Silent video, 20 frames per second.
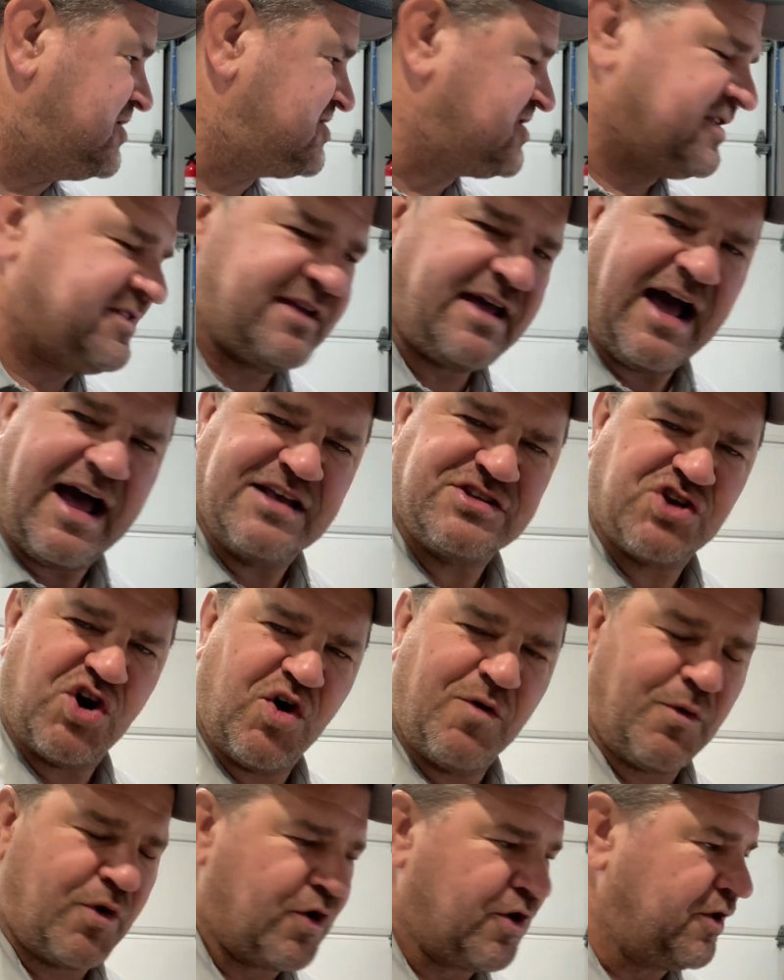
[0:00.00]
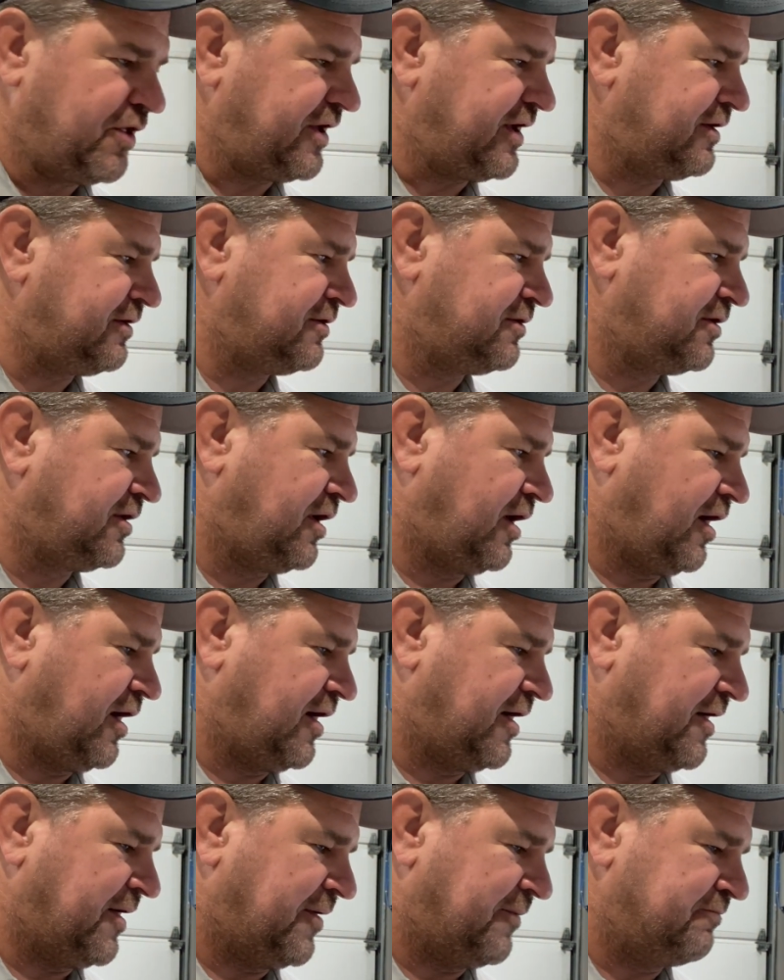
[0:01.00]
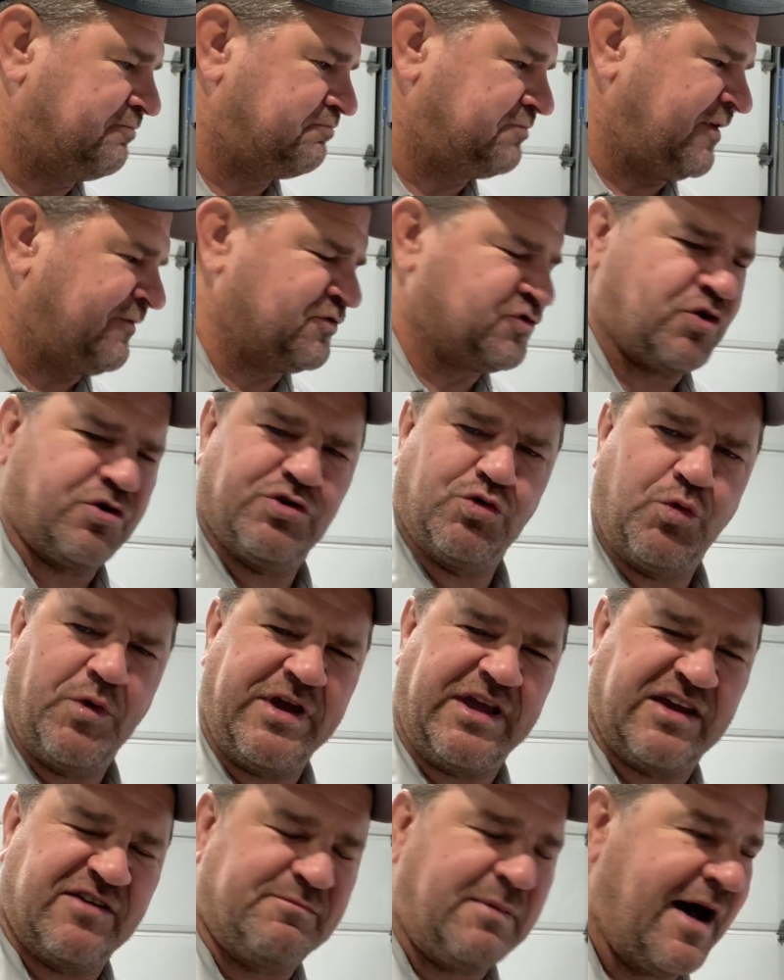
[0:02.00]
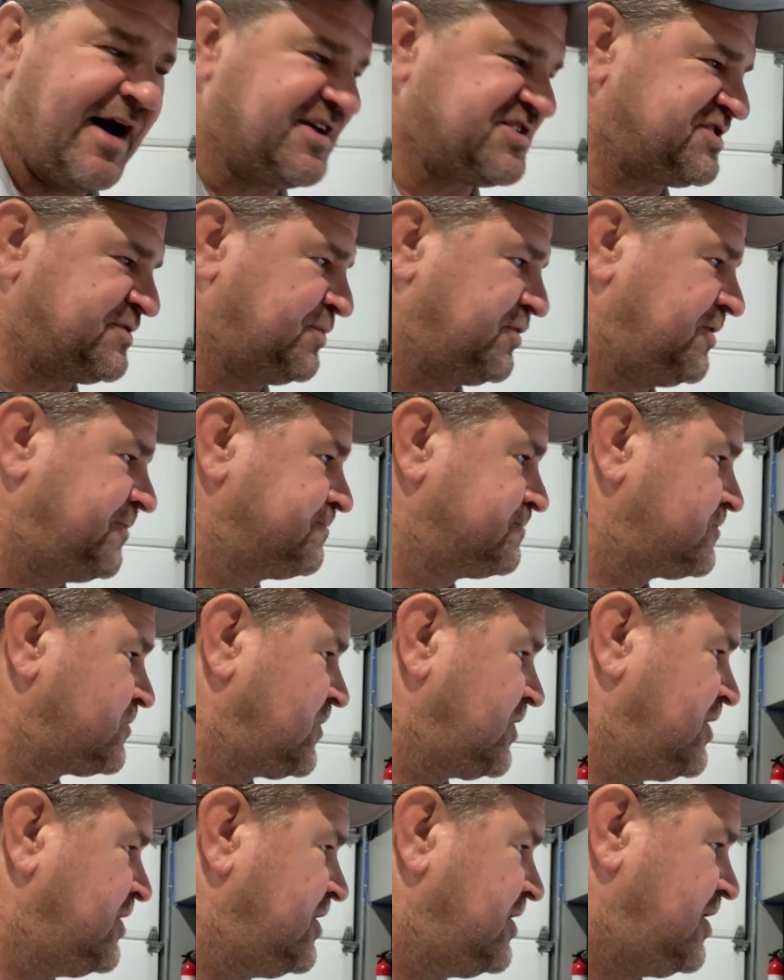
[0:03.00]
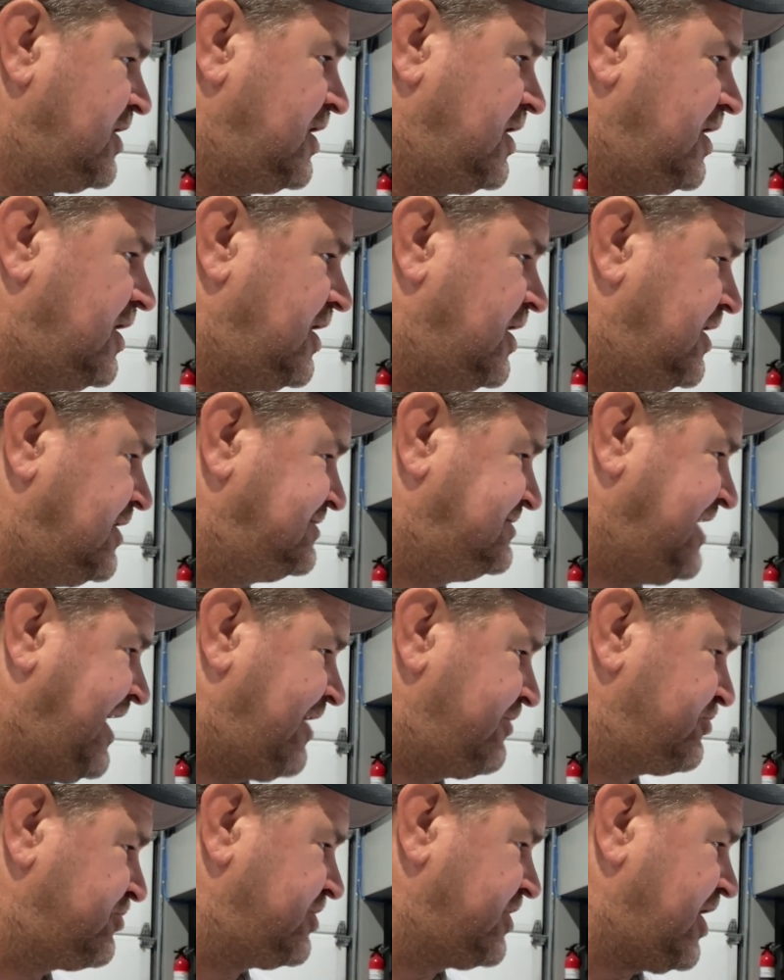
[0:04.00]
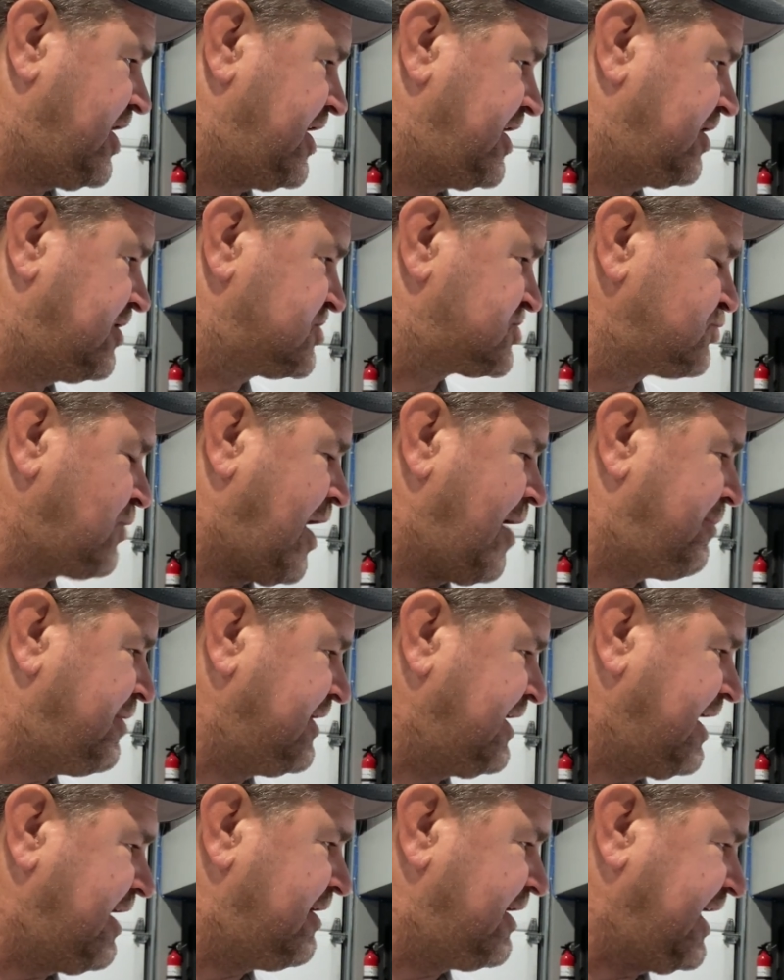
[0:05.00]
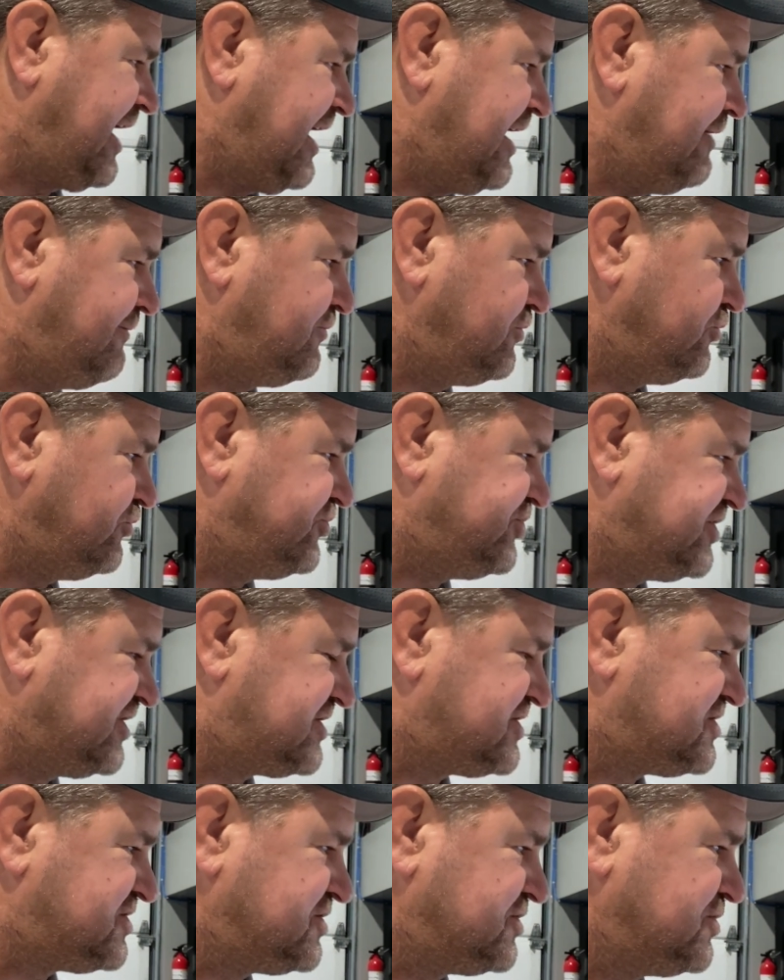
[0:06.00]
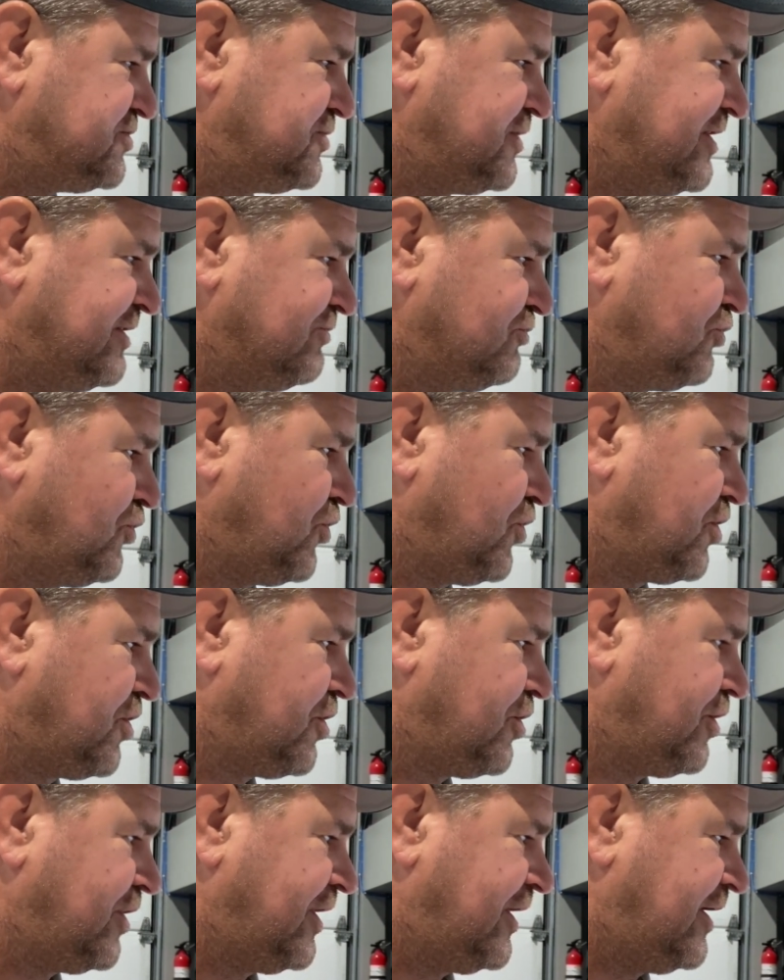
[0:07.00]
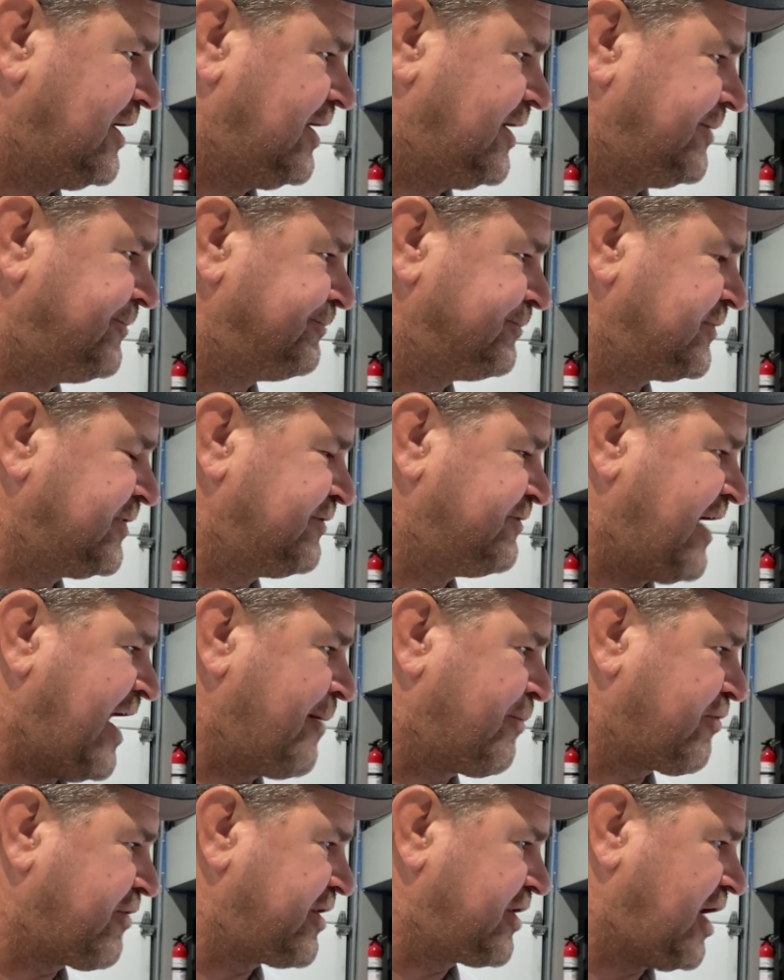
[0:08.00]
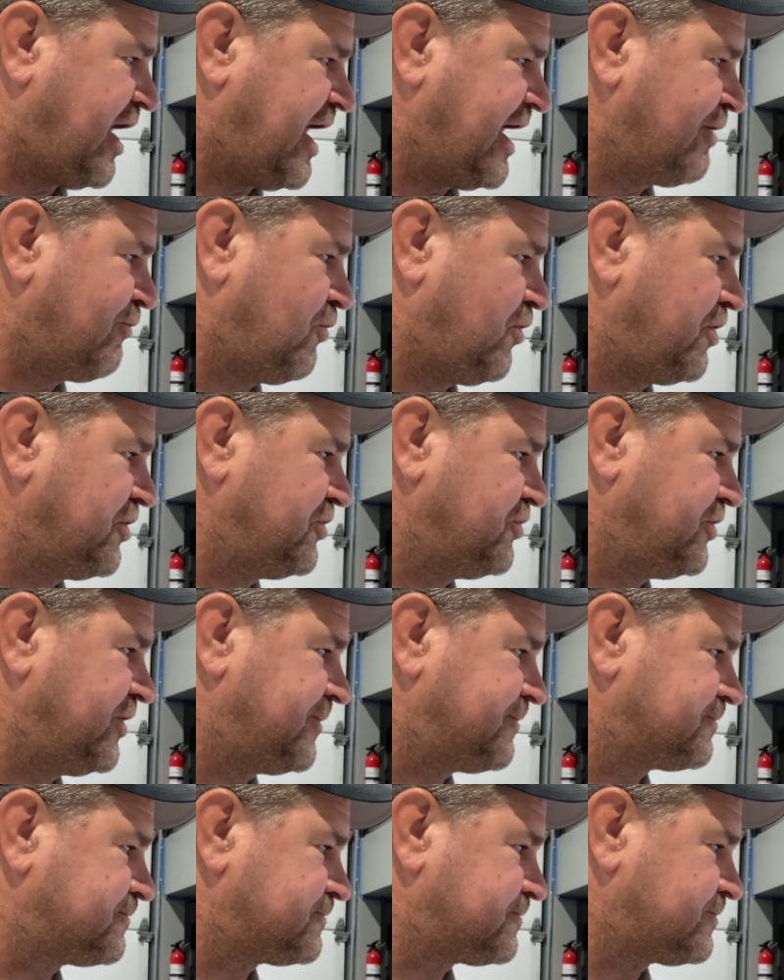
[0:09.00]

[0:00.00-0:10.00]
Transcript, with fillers: send the guys home early, even during the week if possible. Daniel and I are swapping out a Fujitsu indoor evaporator high wall unit.